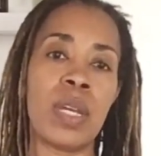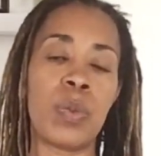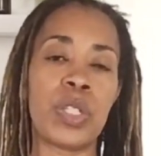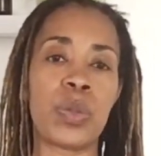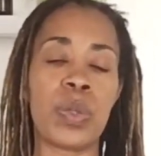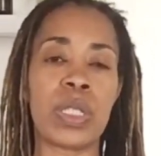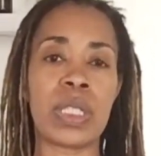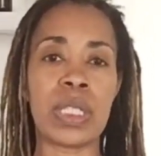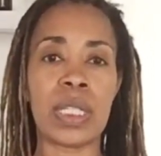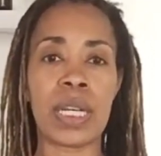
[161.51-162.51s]
which was
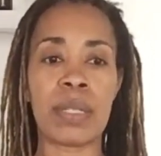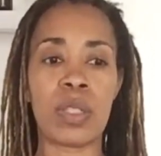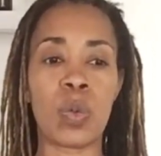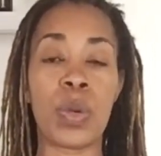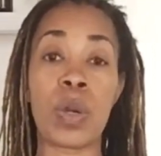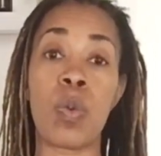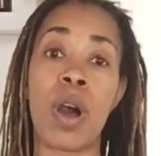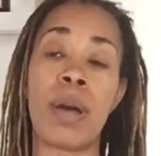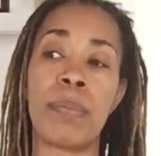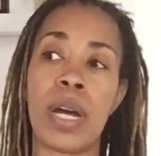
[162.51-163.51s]
the
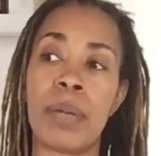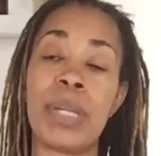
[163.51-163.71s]
wigwam